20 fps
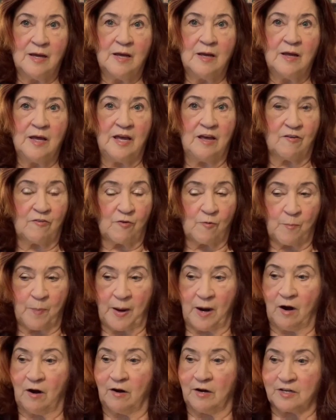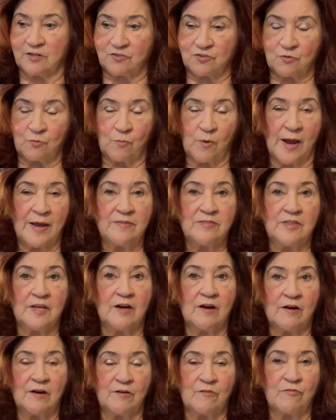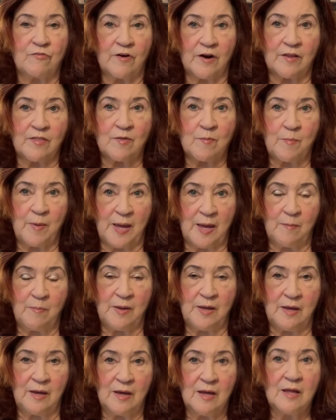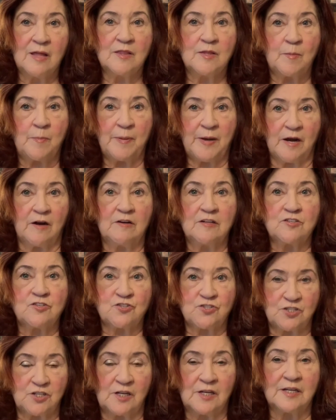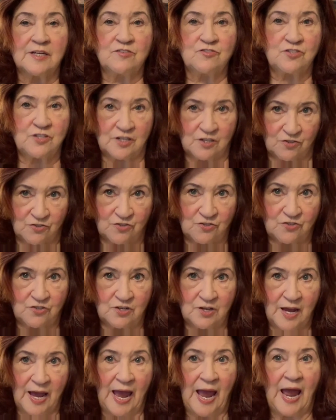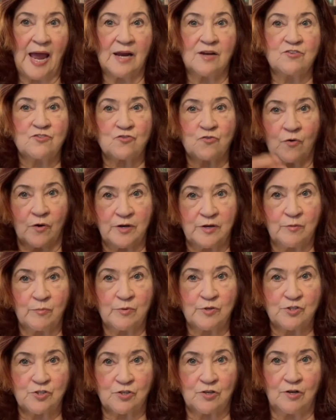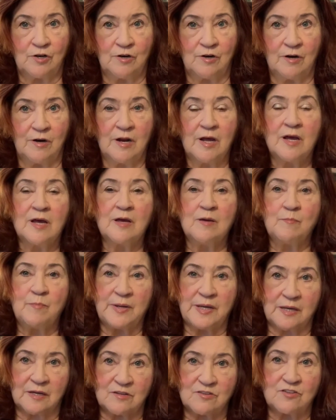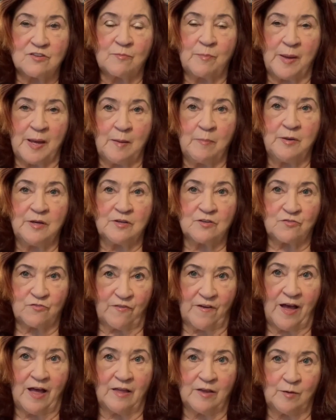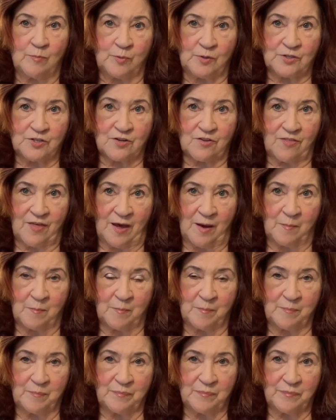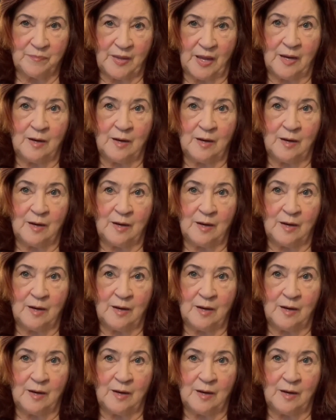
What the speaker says: if a parent isn't right there in front of the baby, the parent still exists and is going to return because the baby is valuable to them and